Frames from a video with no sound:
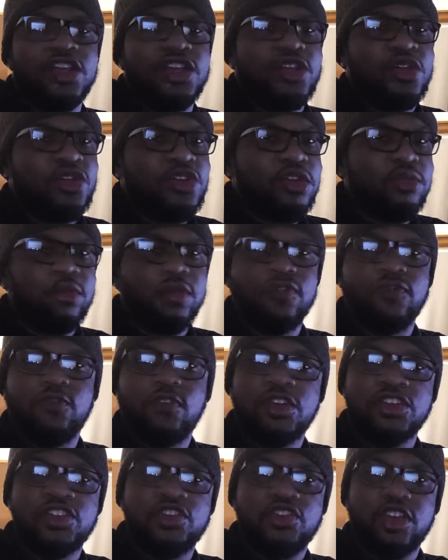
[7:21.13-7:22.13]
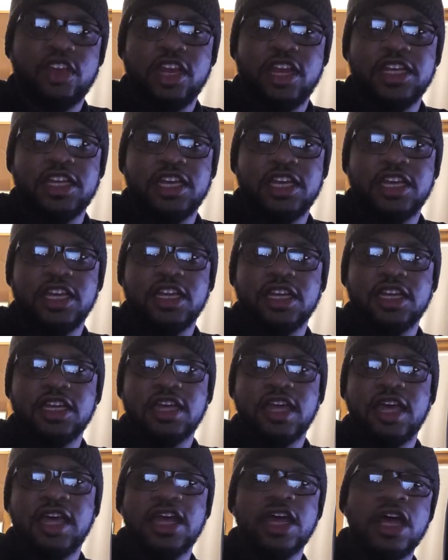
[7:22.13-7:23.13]
You're going to be frustrated at the end of
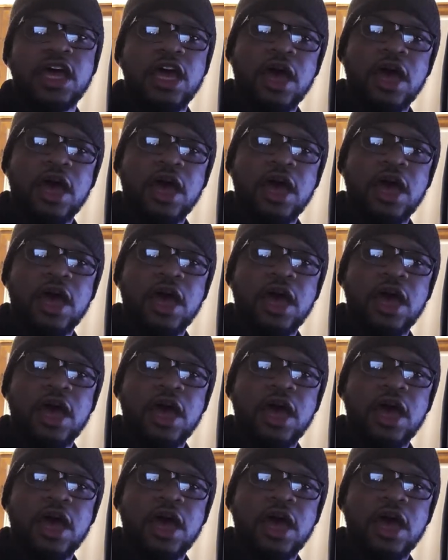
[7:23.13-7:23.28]
the day.